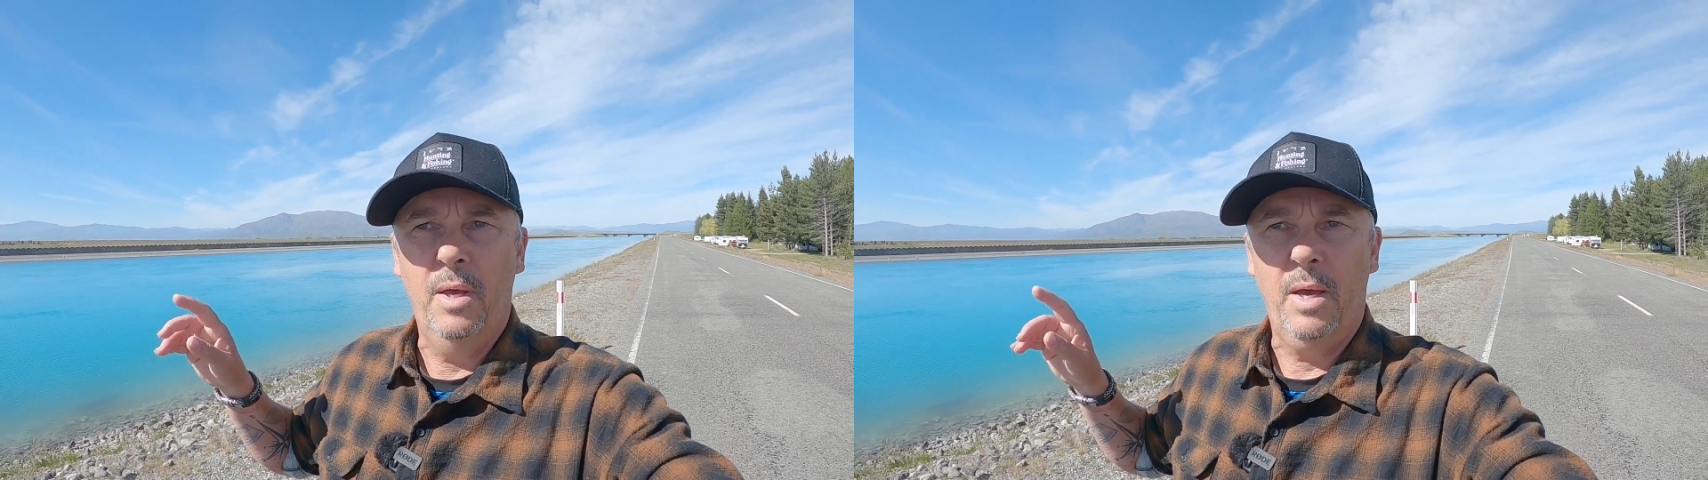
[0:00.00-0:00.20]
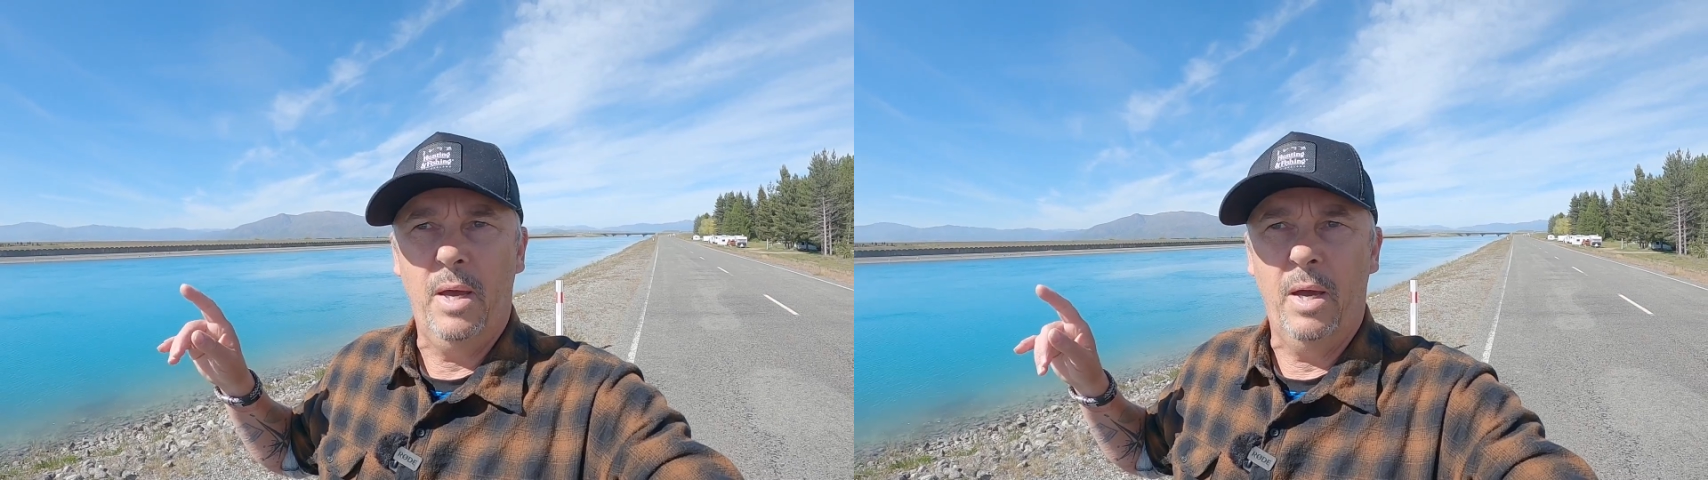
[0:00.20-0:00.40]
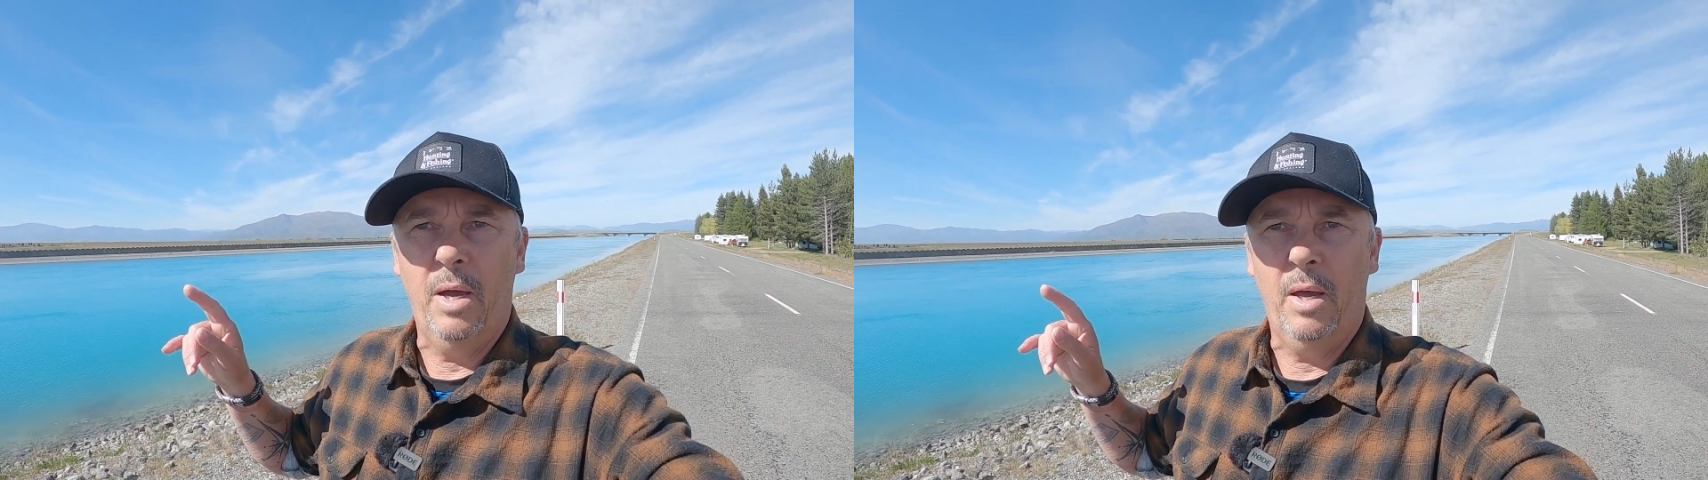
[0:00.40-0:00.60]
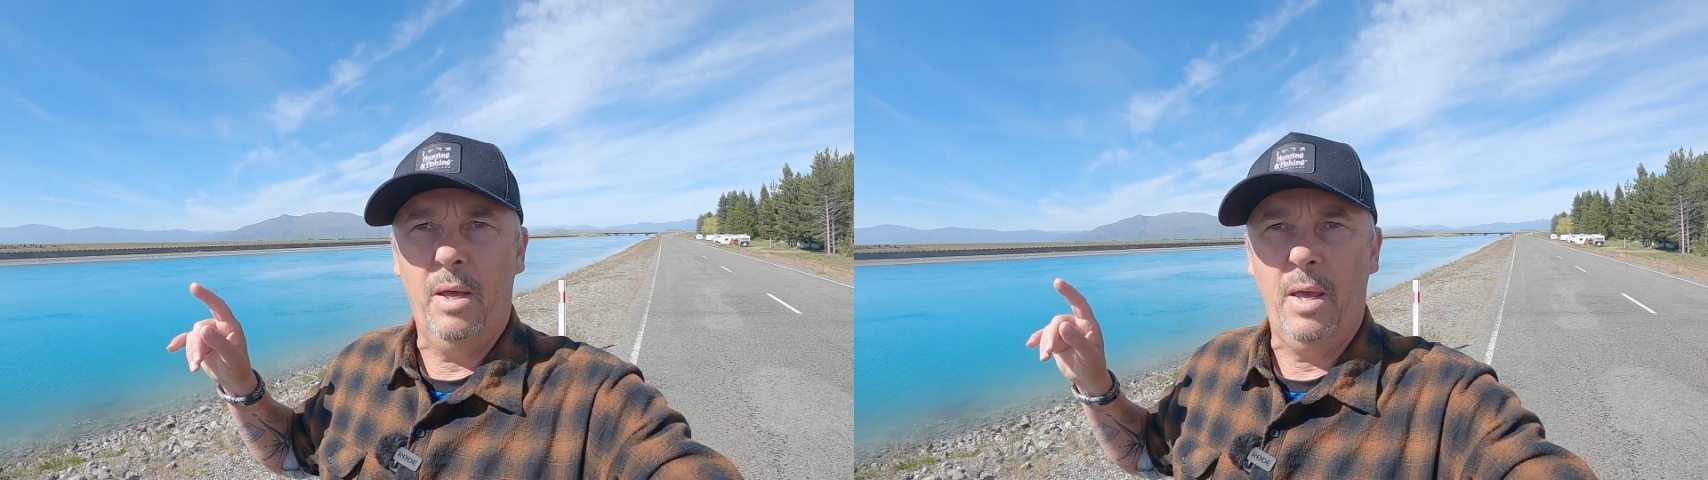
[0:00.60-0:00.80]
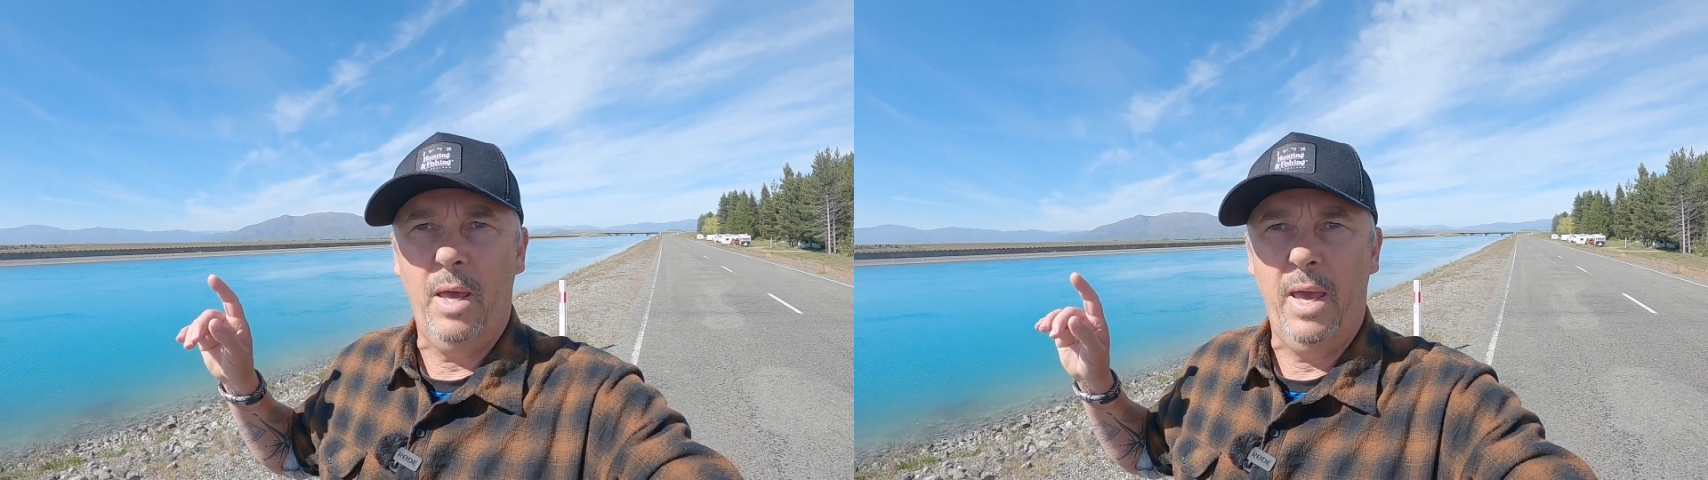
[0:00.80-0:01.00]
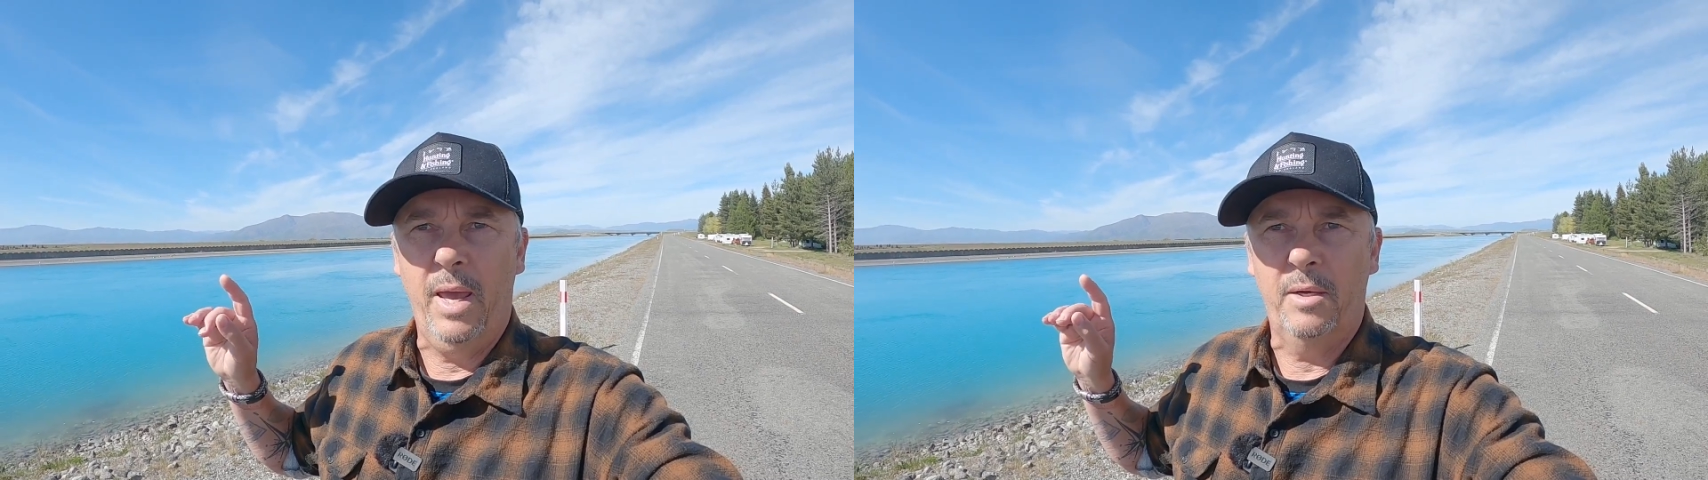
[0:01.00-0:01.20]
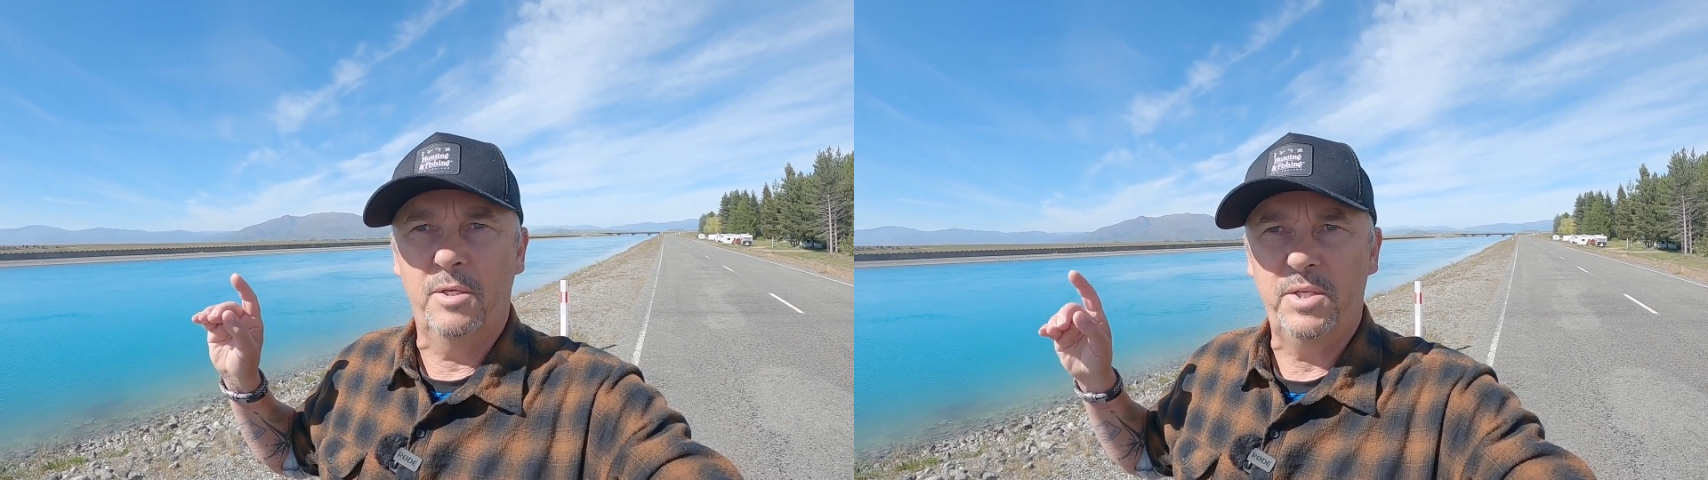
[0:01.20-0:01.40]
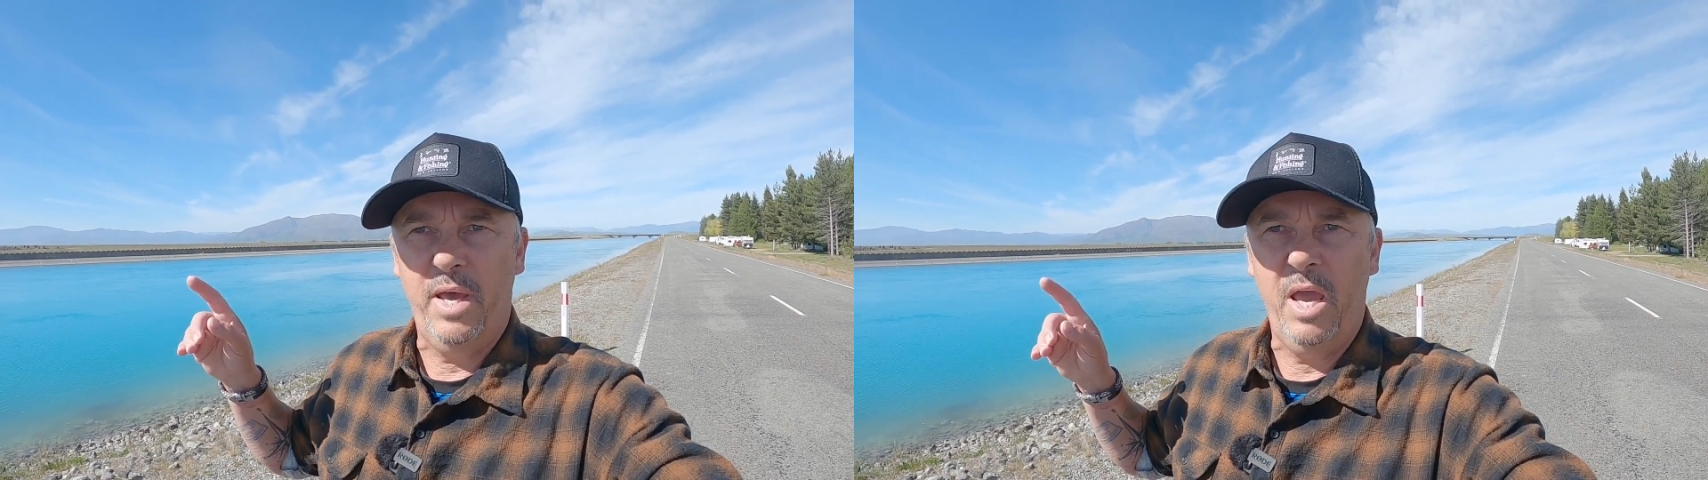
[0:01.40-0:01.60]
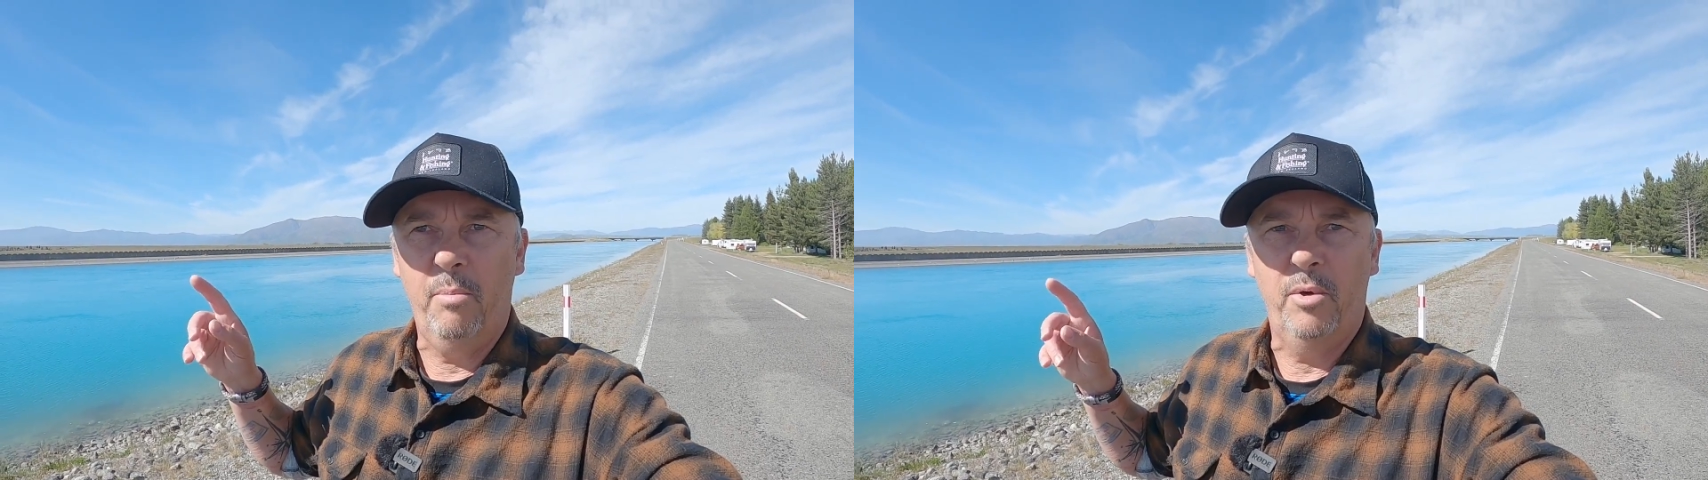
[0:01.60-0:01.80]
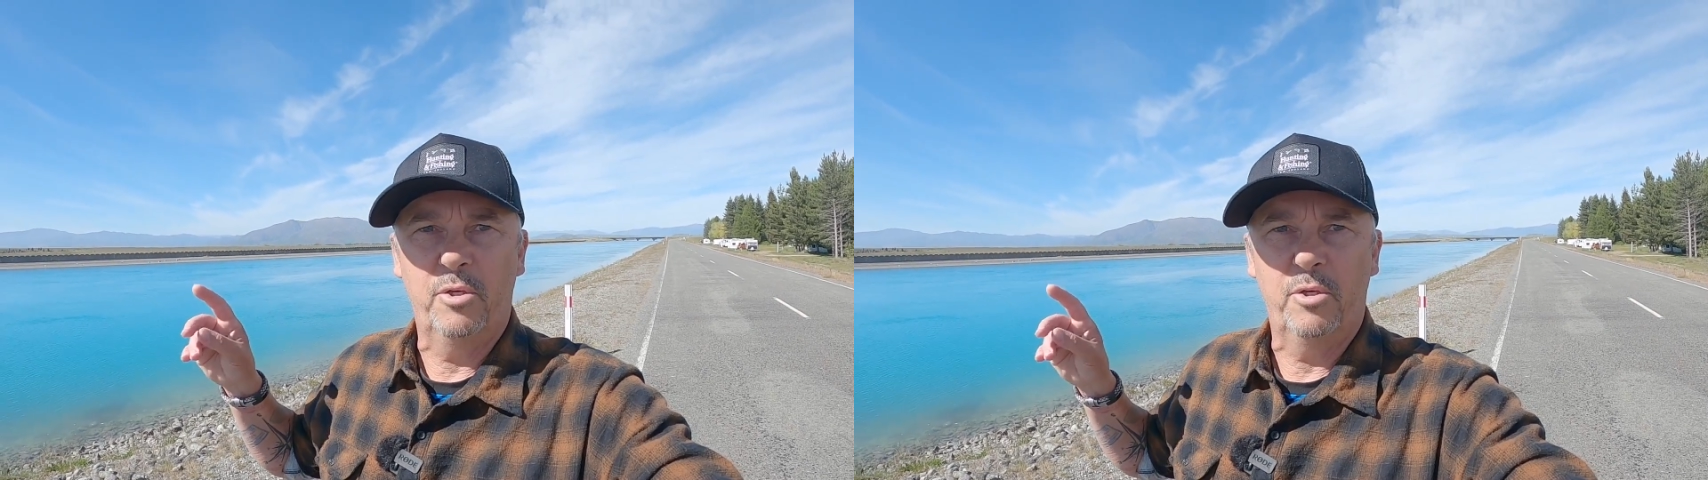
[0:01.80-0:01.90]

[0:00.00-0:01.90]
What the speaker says: and Sam